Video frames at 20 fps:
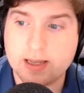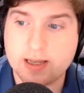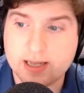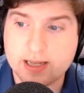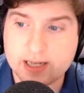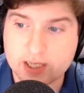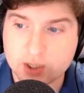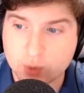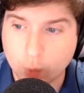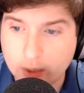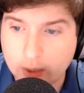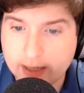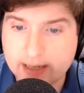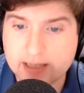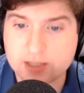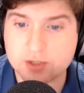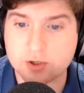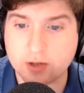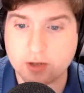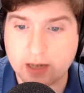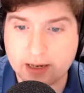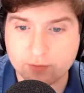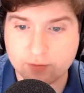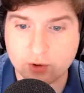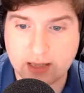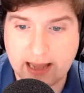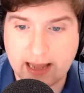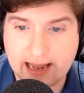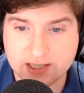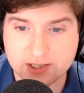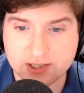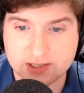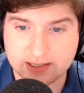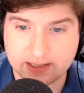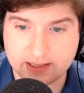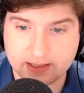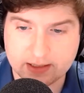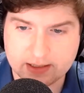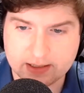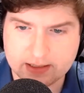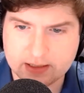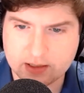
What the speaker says: His ways are everlasting.